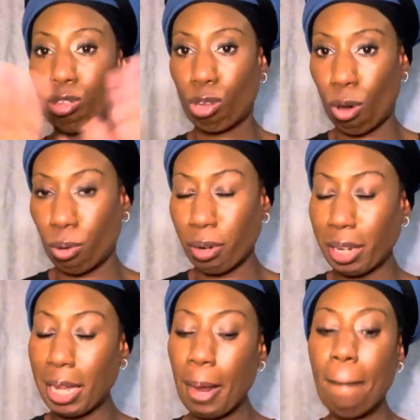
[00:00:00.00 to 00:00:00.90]

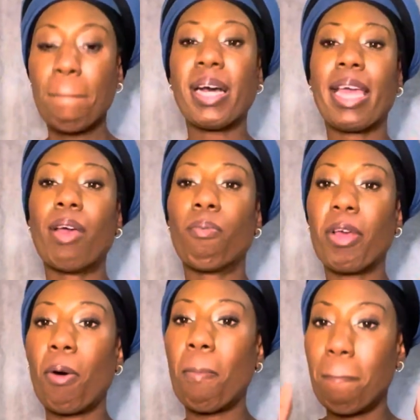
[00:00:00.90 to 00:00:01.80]
totally, but it
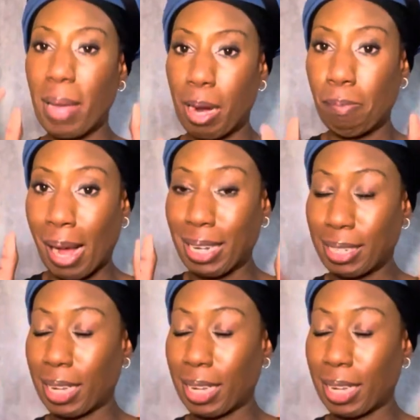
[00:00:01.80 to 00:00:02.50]
will minimize